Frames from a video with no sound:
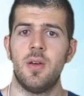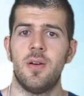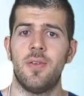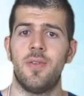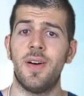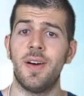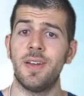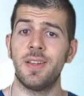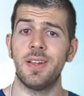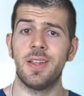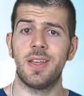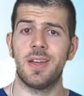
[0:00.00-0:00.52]

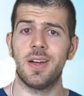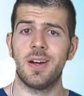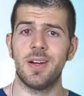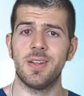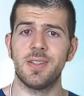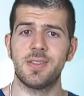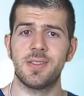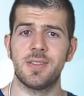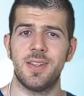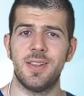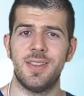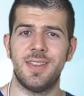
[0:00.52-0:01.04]
Finally
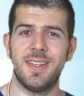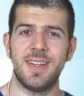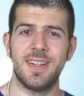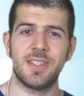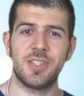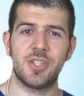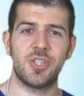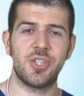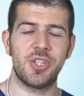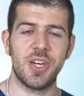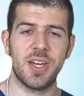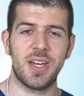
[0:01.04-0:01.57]
guys,
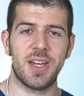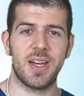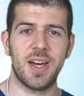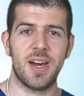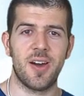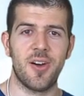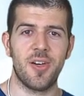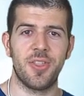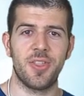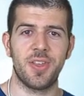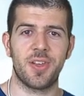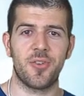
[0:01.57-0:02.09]
let's check
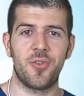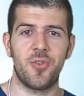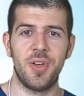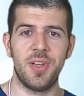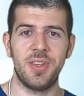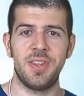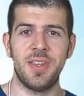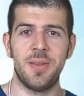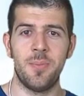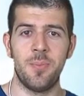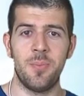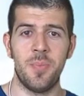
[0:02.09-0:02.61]
out the
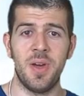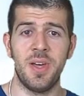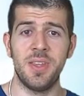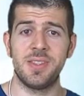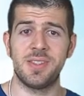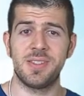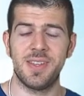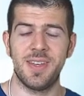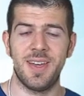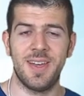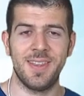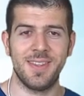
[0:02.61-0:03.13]
creatine
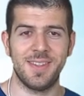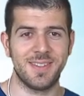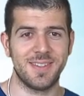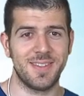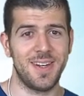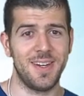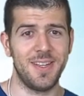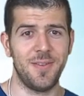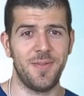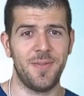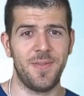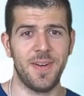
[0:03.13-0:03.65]
myths and
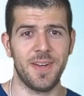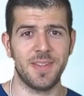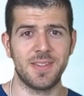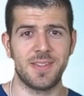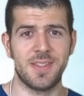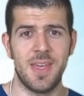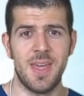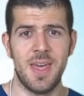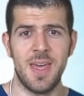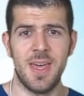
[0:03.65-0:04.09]
side effects.